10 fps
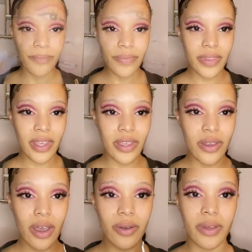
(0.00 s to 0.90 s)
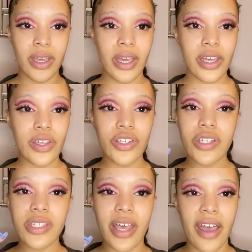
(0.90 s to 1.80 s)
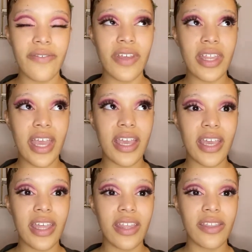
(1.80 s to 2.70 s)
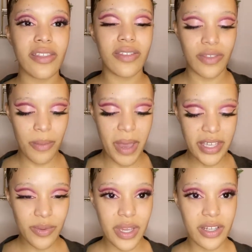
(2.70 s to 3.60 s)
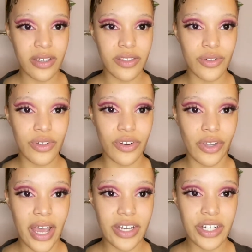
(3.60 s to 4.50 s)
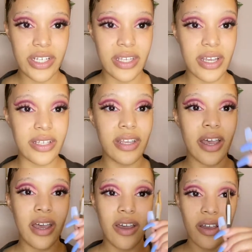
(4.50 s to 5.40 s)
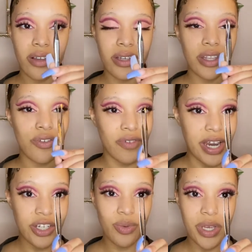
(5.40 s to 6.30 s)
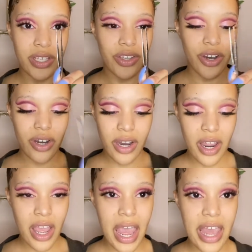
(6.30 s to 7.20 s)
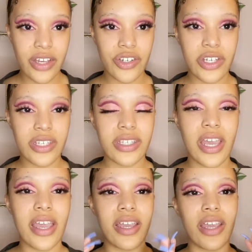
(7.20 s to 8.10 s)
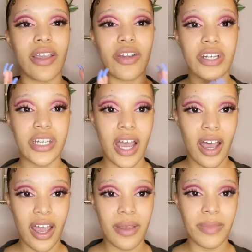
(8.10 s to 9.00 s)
There you go. I feel like the best way to do your lashes is the right tweezer and just taking your time.